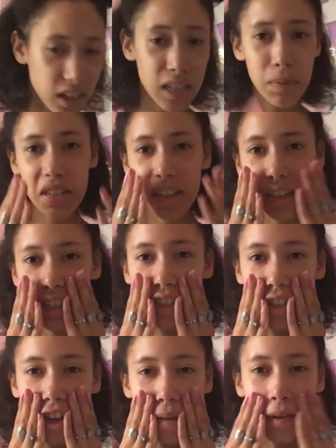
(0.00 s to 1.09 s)
It's basically just
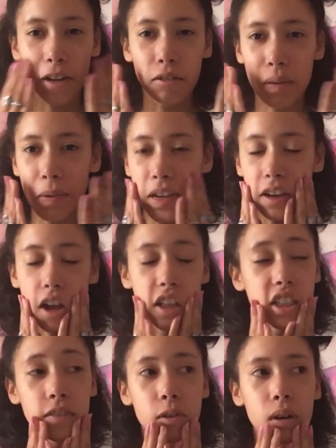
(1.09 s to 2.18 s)
a creamy
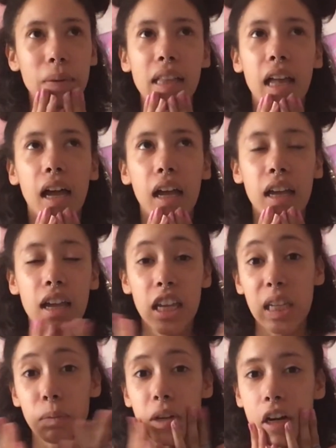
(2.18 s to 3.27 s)
collagen formula.
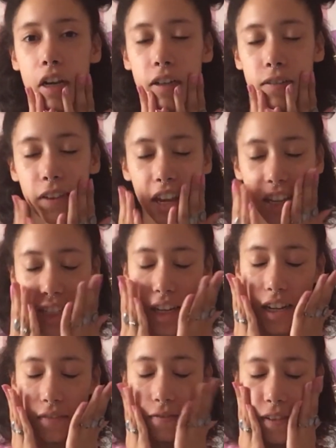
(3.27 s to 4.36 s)
You put it on your face and it